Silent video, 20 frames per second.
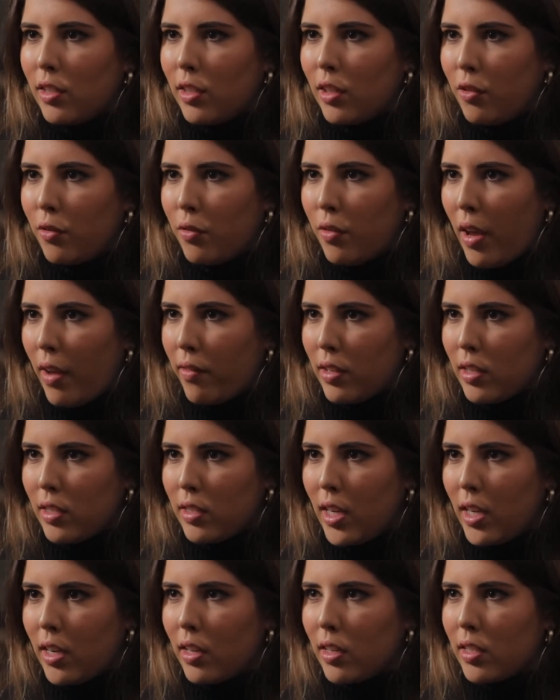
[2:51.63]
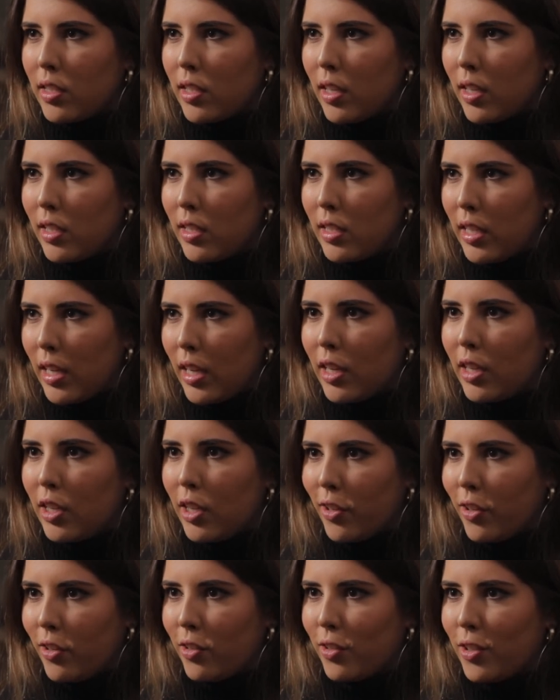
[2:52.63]
You haven't seen us in 10
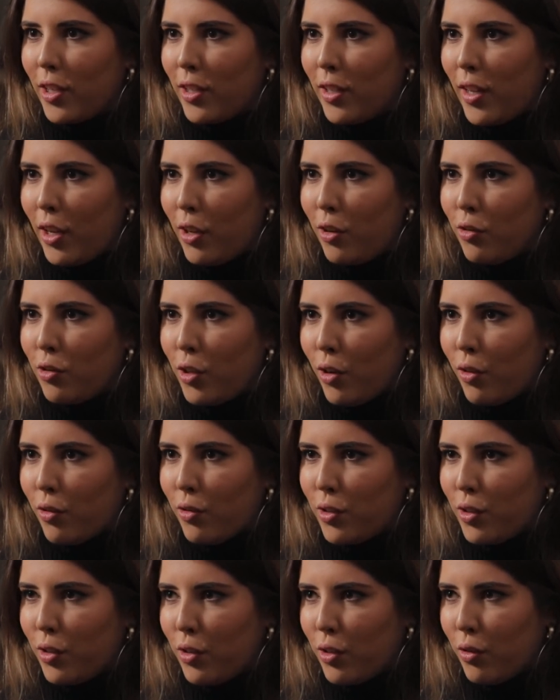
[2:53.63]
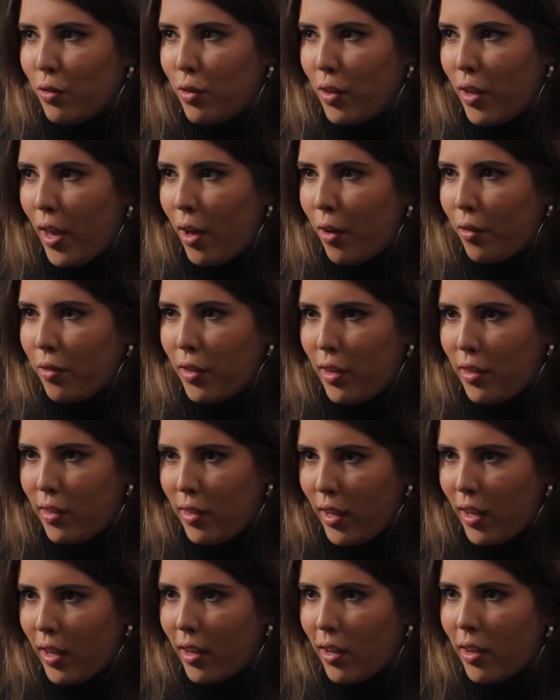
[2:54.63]
years, and yet you chose to do the healthy
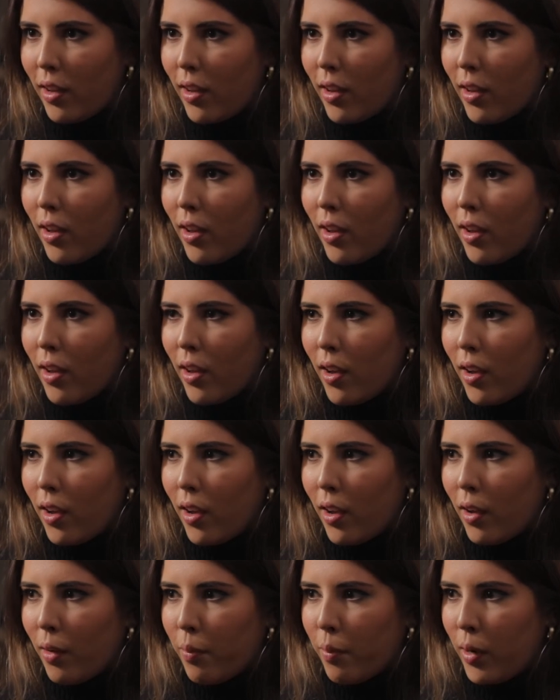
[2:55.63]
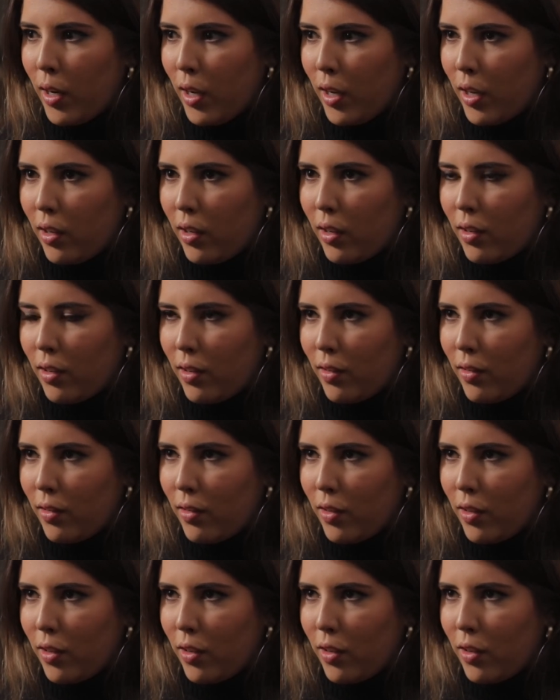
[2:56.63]
thing of putting
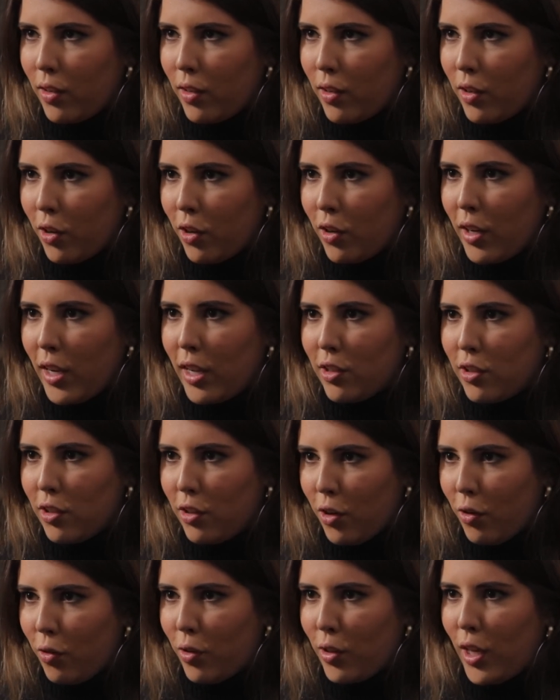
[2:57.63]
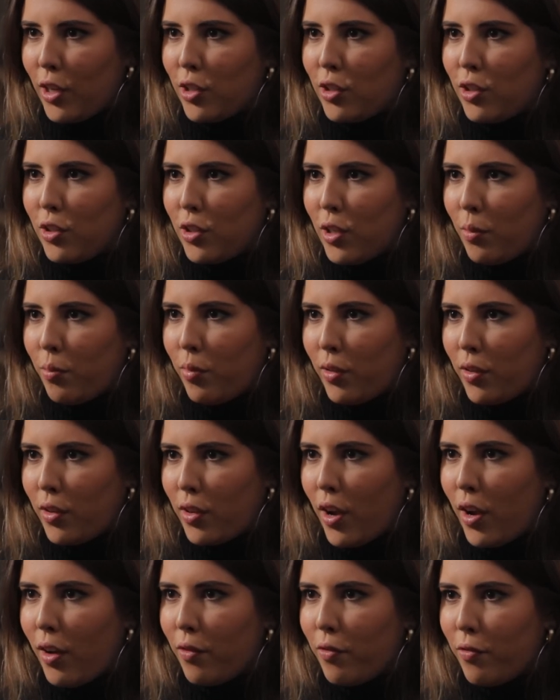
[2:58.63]
your needs and your relationship with
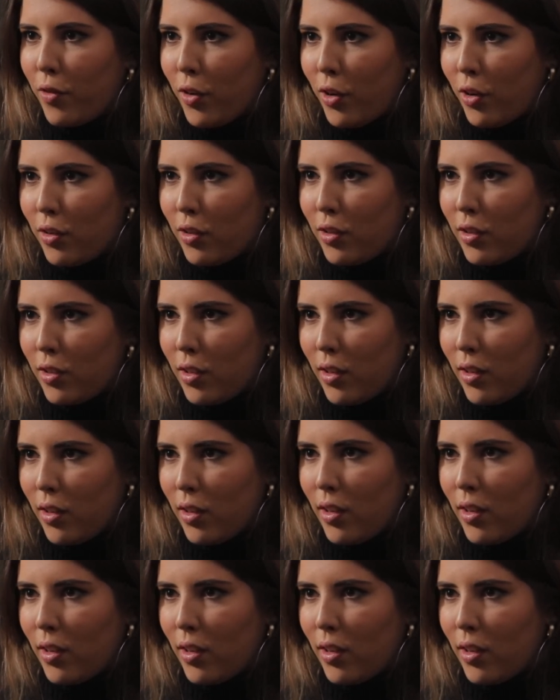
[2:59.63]
God first,